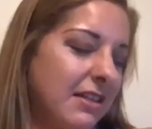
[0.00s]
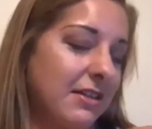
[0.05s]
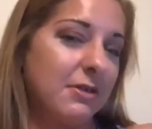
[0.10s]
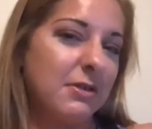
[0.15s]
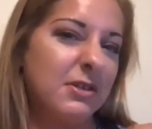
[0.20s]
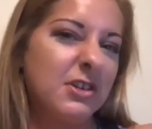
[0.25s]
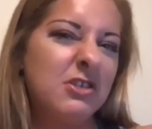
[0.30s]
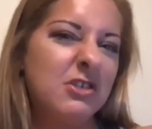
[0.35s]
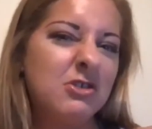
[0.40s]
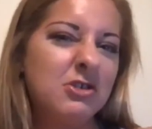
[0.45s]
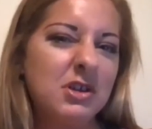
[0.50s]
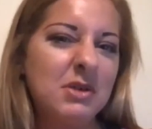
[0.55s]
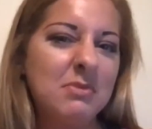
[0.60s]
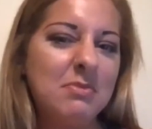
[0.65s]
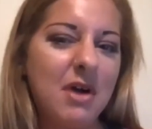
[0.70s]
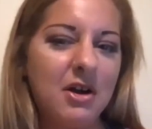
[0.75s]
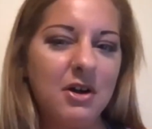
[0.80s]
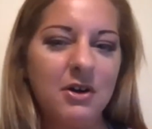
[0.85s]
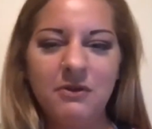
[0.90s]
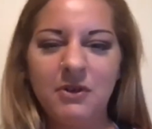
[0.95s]
They're usually
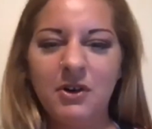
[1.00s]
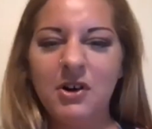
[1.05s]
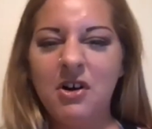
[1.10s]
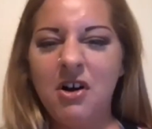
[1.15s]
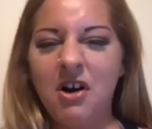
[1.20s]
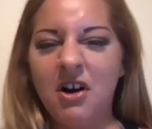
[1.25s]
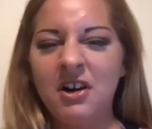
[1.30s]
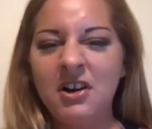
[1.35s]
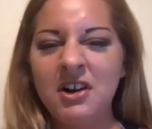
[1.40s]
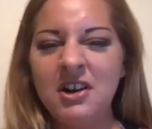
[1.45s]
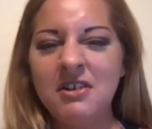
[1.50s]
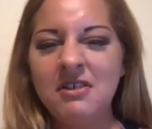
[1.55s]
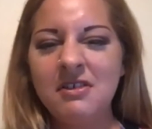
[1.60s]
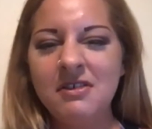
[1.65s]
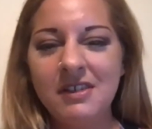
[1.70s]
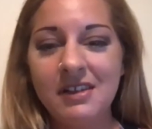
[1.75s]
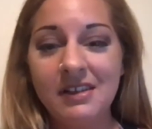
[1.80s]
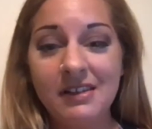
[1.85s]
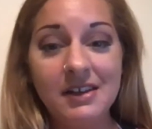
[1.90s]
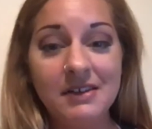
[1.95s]
better for cardio
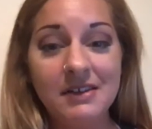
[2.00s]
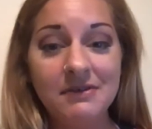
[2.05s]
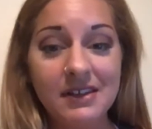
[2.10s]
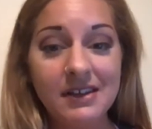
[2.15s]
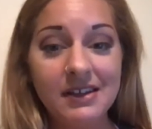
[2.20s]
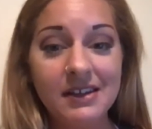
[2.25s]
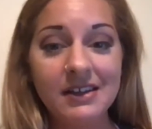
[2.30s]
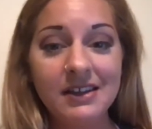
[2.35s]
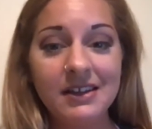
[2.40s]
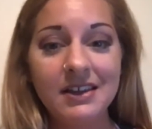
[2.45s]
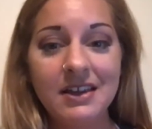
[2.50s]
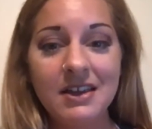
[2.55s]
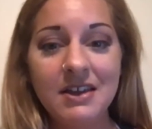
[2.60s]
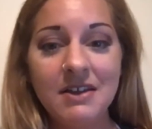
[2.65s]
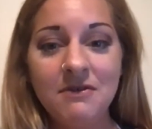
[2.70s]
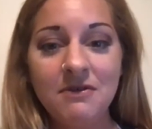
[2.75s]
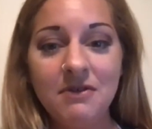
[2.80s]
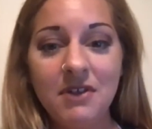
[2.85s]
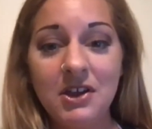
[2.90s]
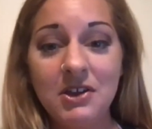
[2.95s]
than lifting
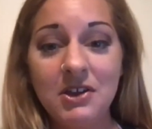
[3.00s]
if like